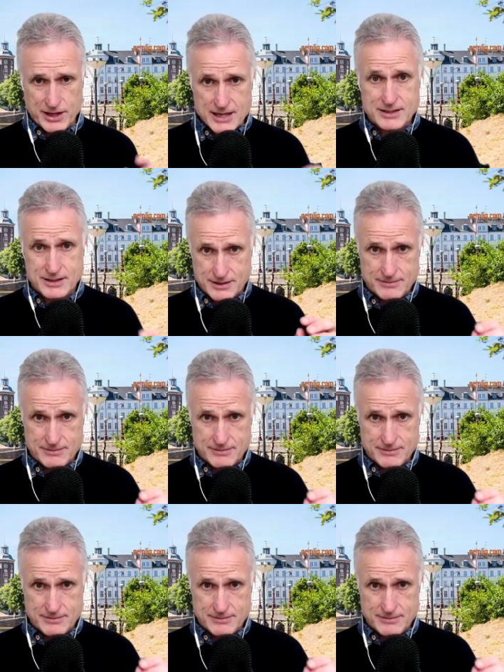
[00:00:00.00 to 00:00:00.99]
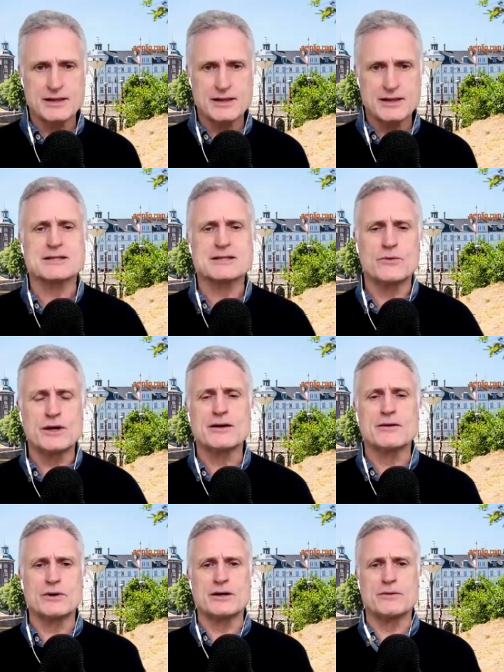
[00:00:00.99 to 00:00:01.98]
the acid,
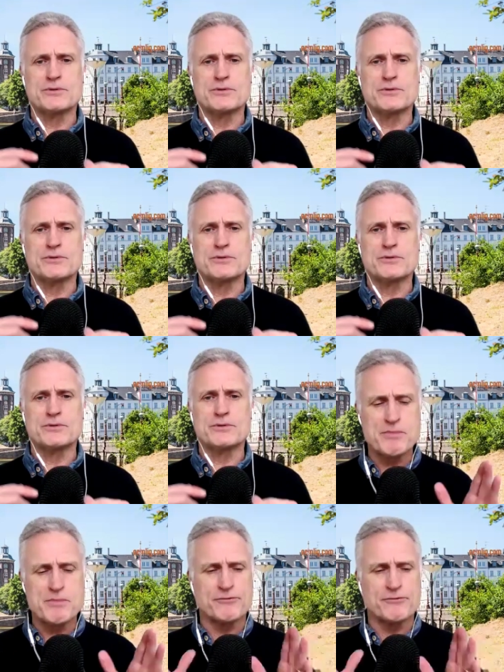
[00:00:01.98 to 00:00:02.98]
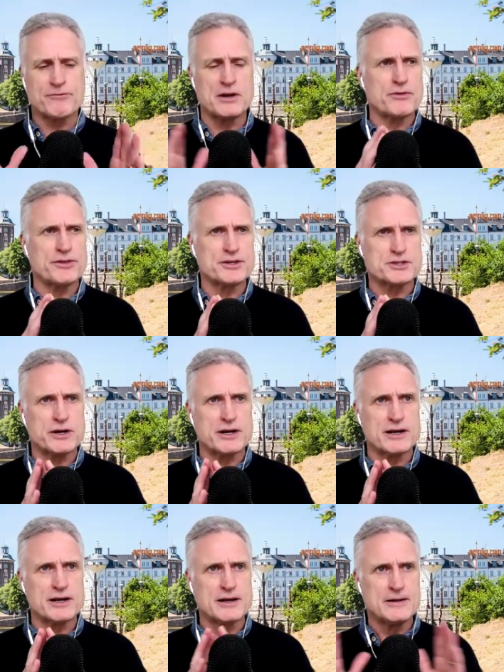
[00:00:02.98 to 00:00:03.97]
where some people may be familiar with this,
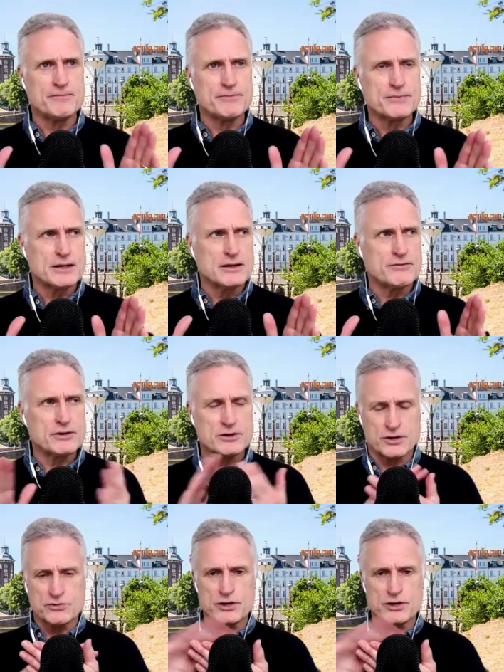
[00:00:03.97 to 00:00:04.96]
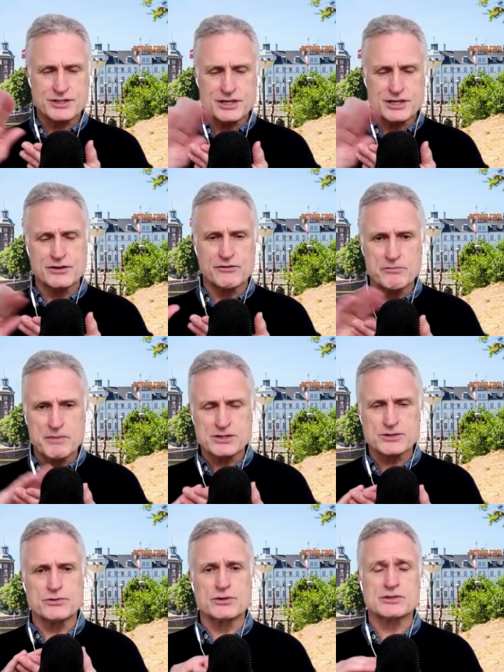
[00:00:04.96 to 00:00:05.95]
where if you look at a cross section of a
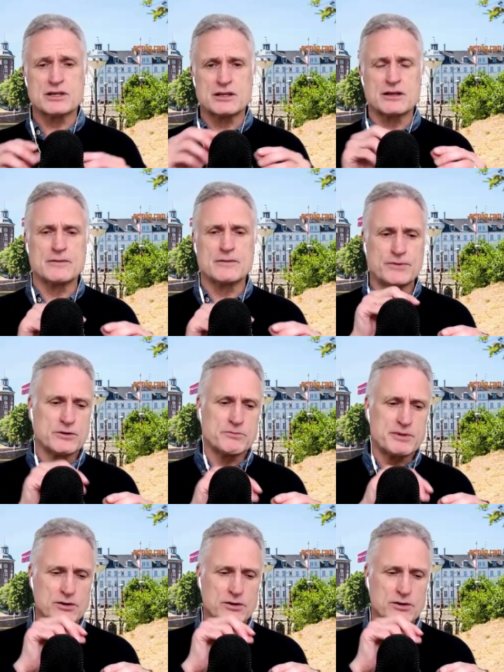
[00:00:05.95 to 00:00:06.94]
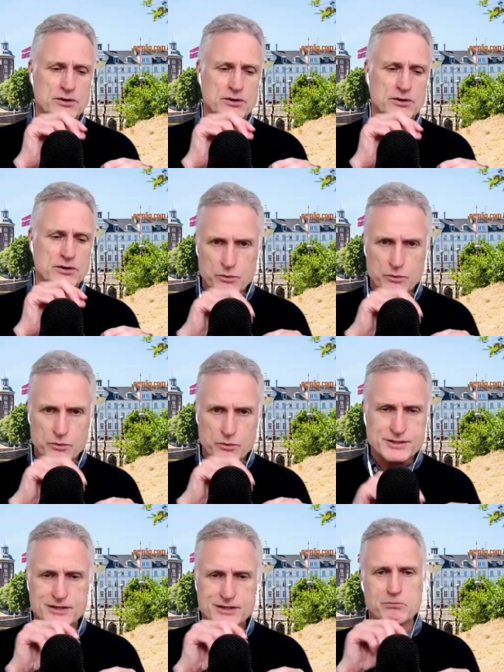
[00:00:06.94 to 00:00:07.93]
muscle, you see there'll be all these white
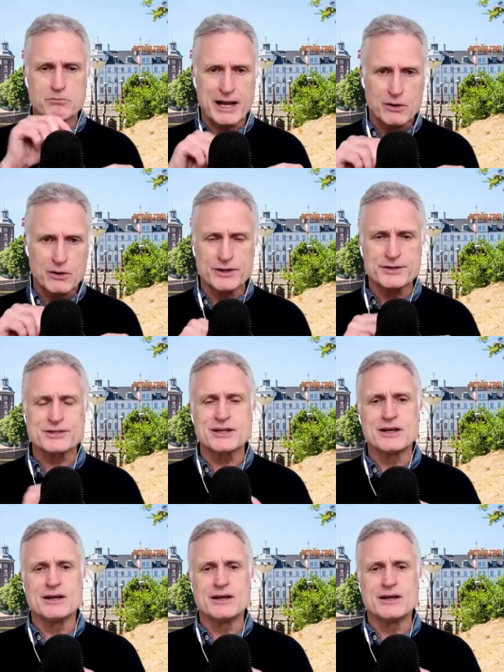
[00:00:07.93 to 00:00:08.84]
ones and some black ones.